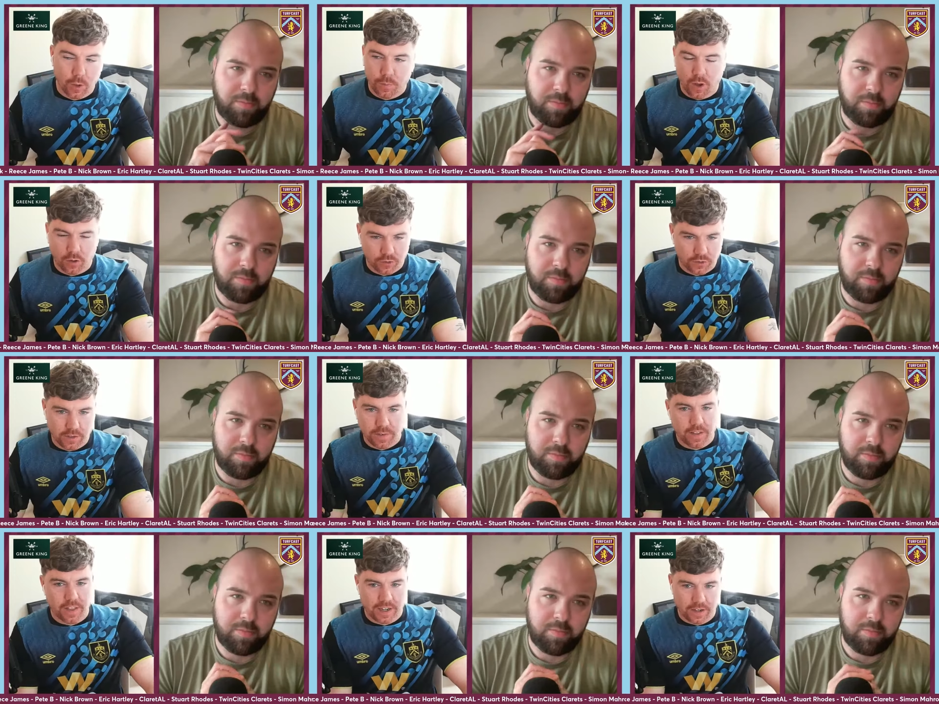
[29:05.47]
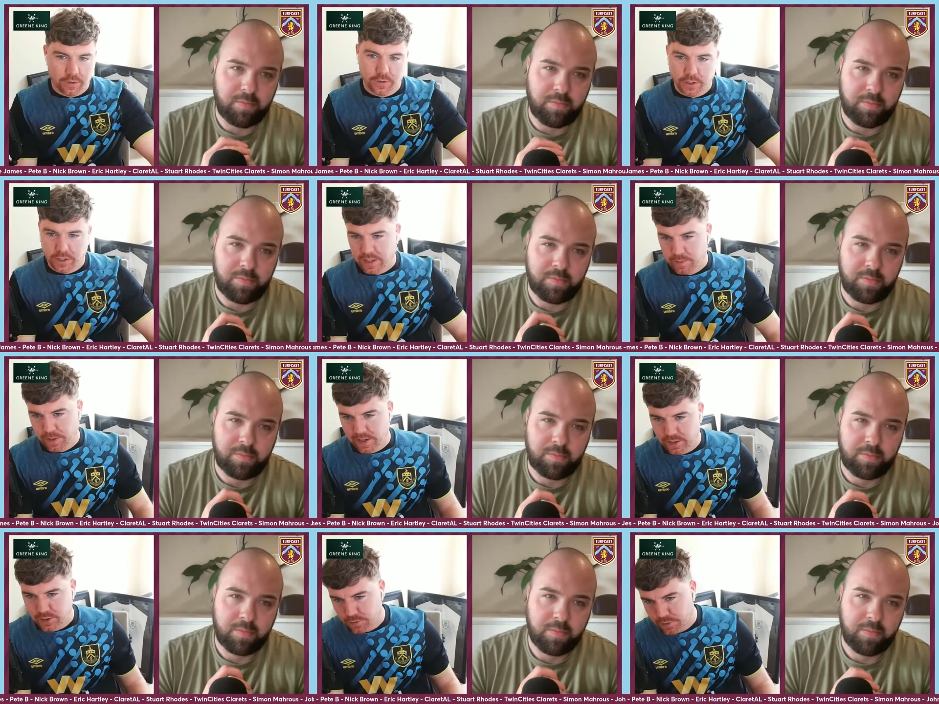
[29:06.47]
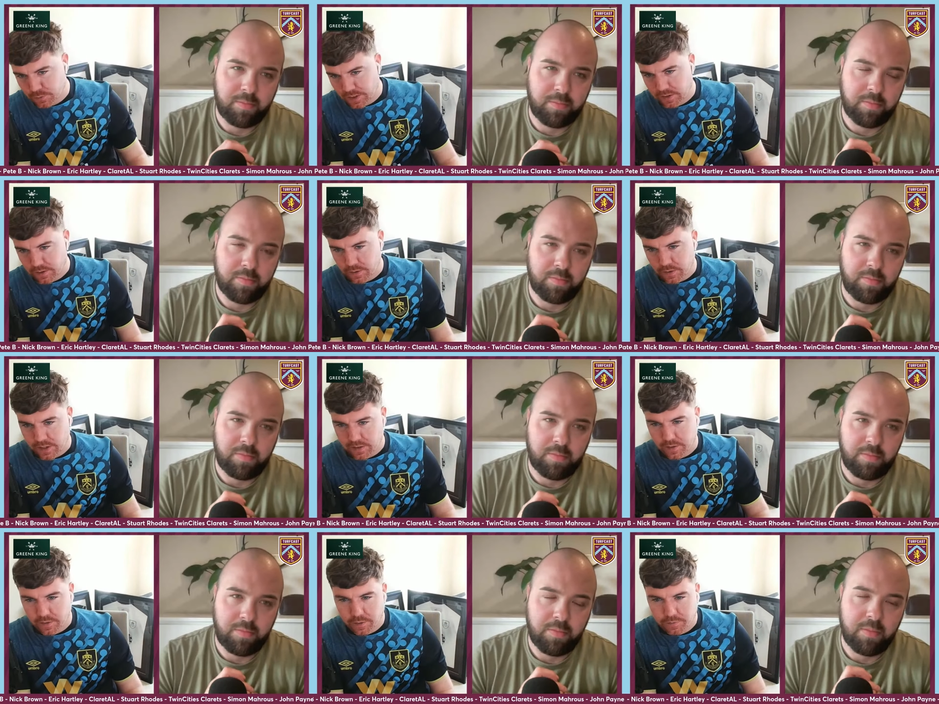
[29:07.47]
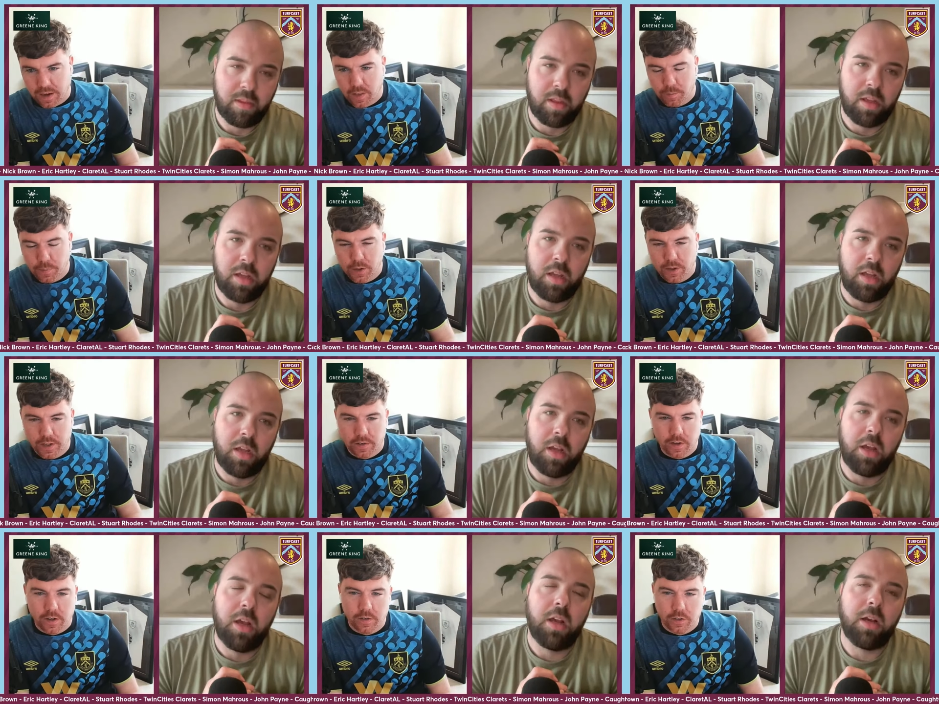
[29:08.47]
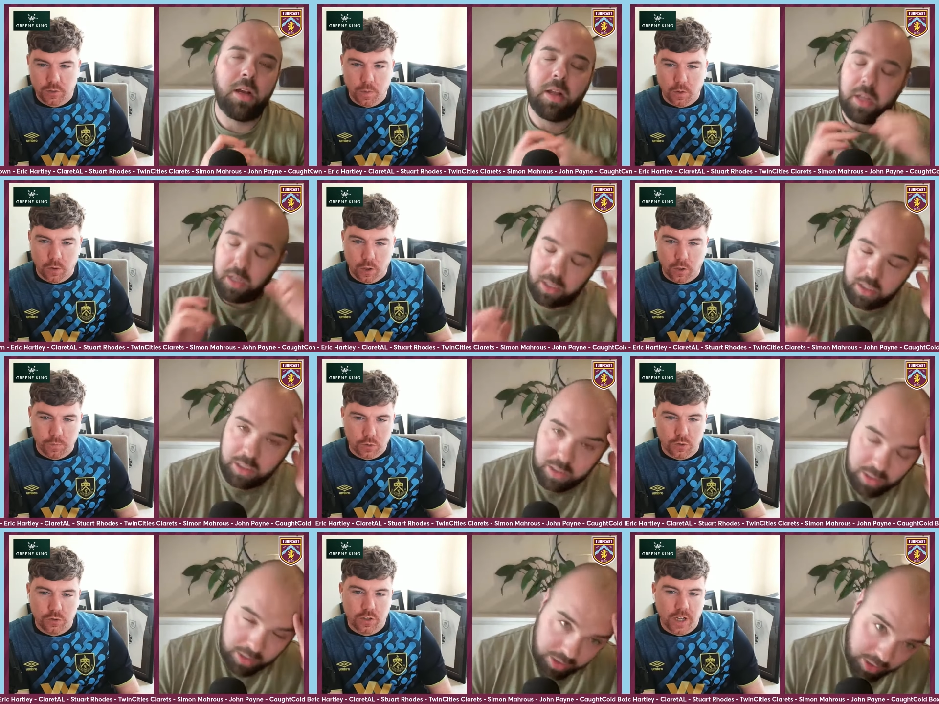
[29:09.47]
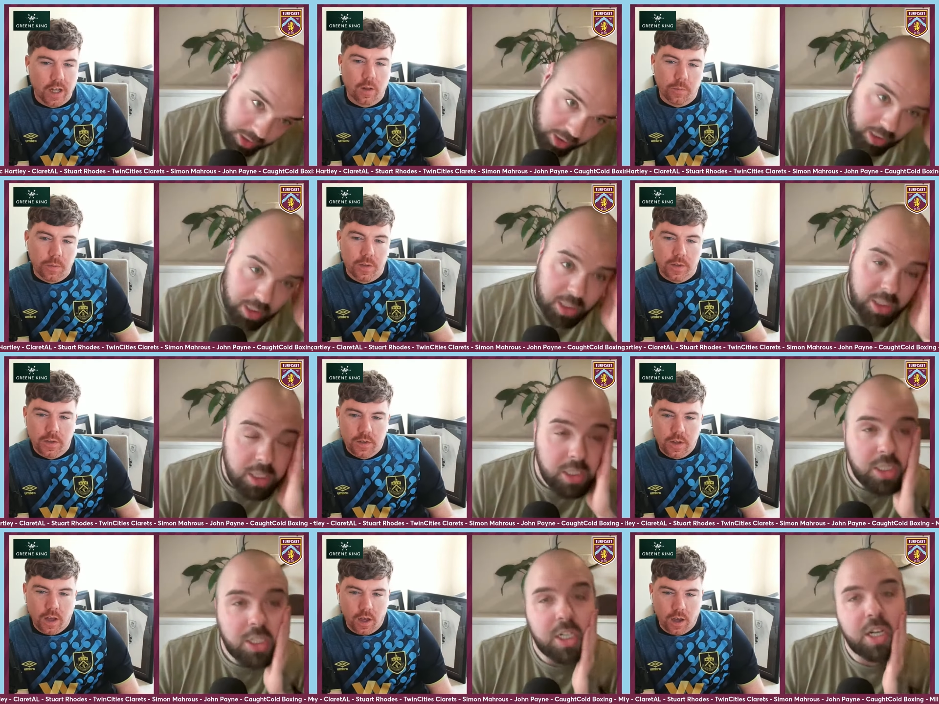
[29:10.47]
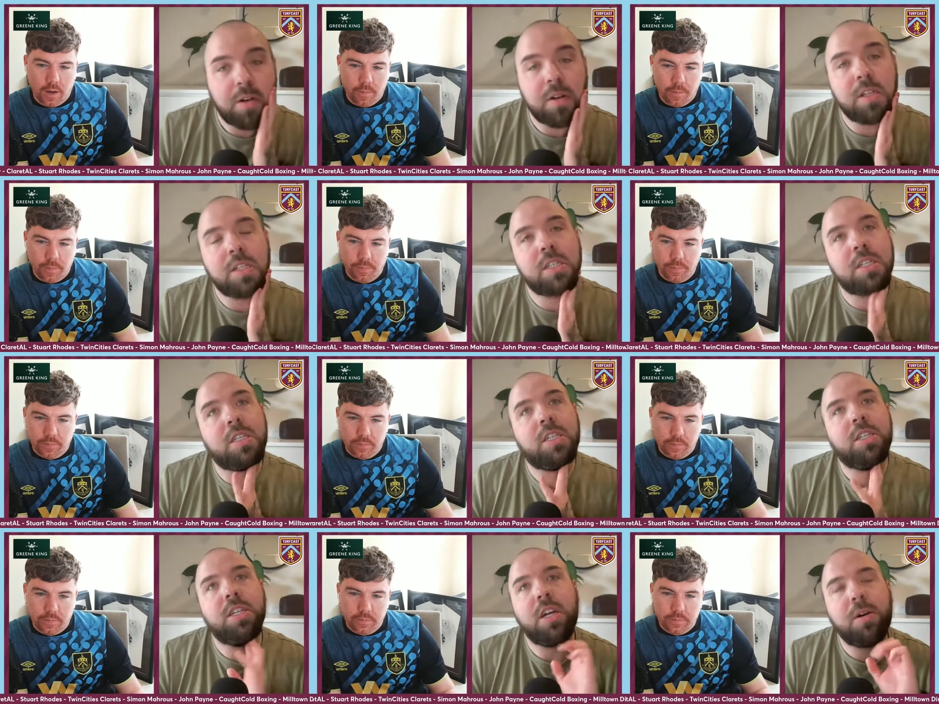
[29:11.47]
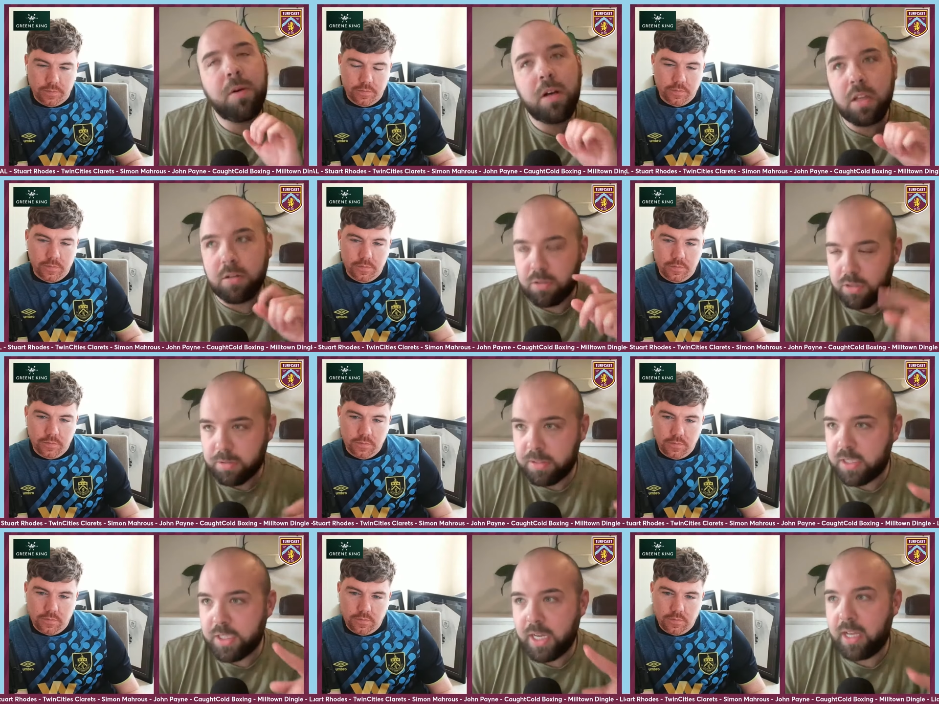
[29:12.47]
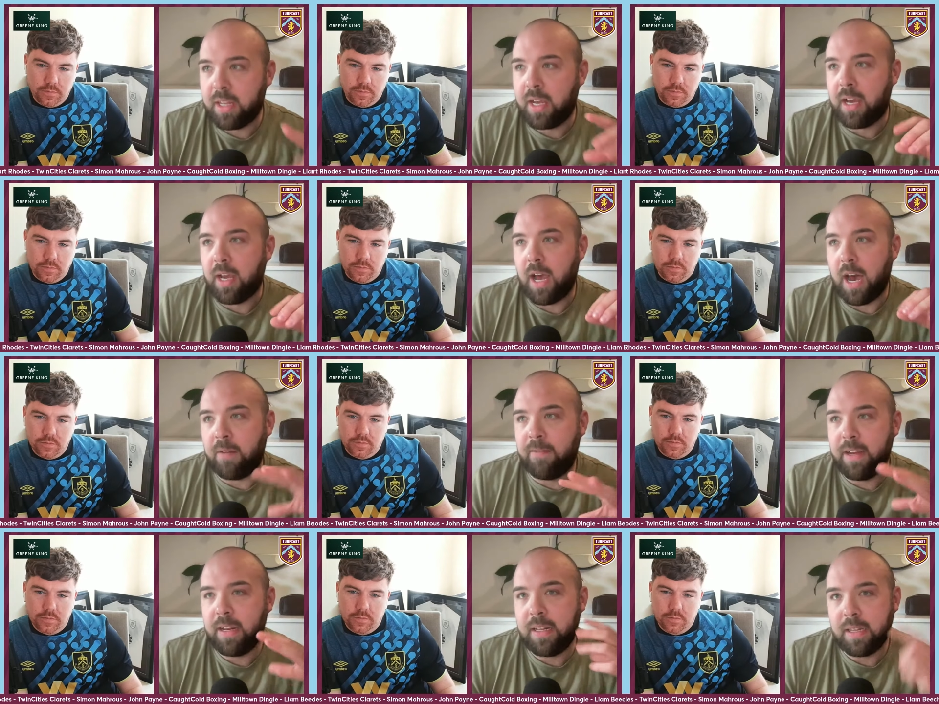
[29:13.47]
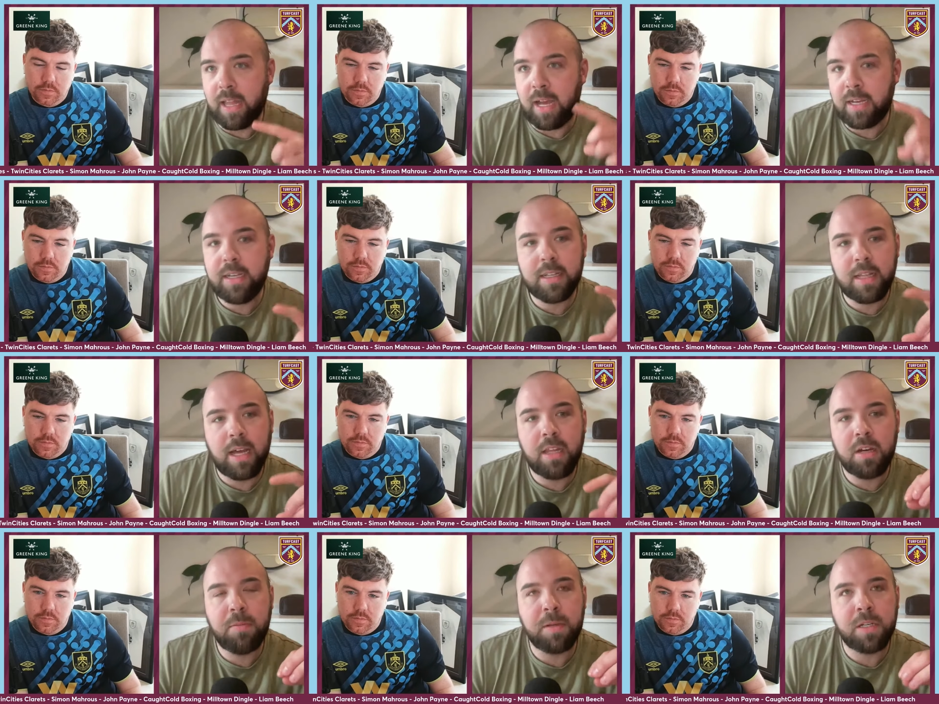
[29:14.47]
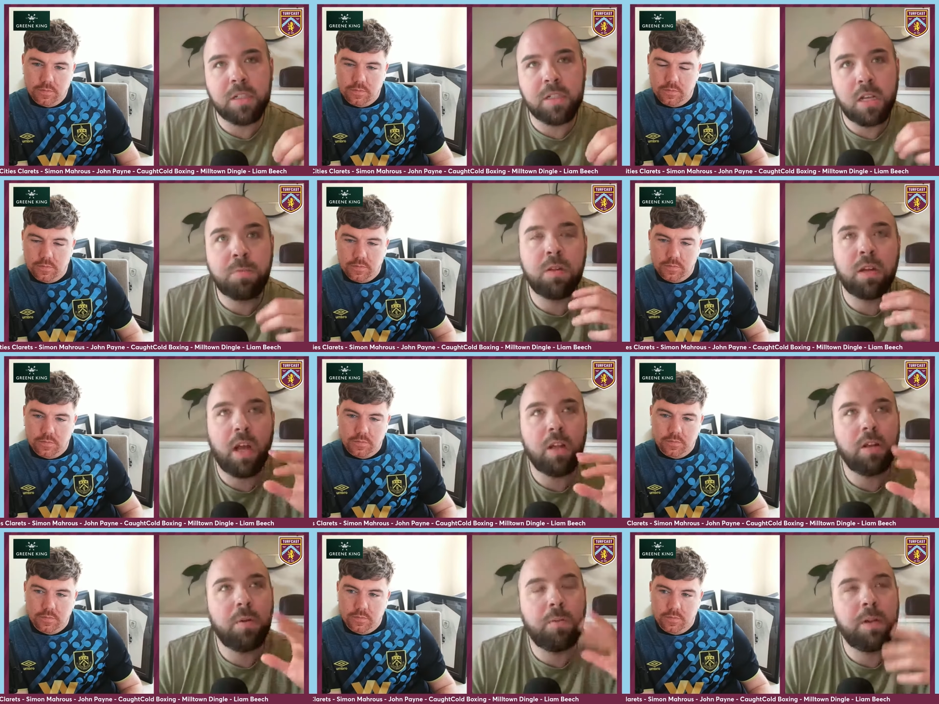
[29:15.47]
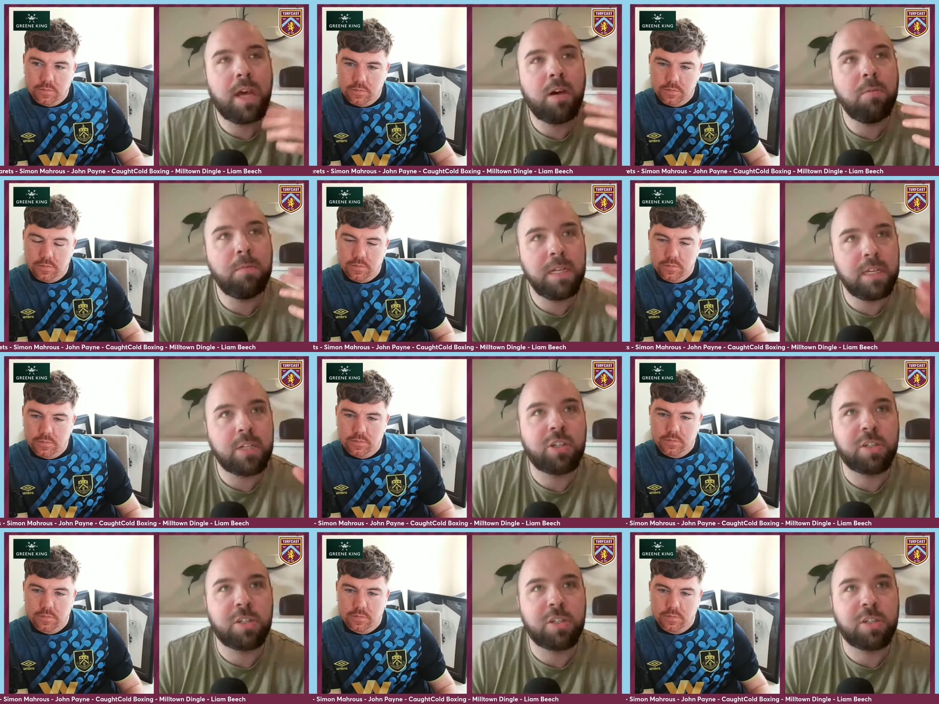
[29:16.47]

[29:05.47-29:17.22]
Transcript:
Speaker 1: not just the fact that I don't do clickbaity stuff as well. I do think that the fact that Burnley are a small club doesn't help. Do
Speaker 2: you know what, though? Just to interject there, I really like that, though, because without being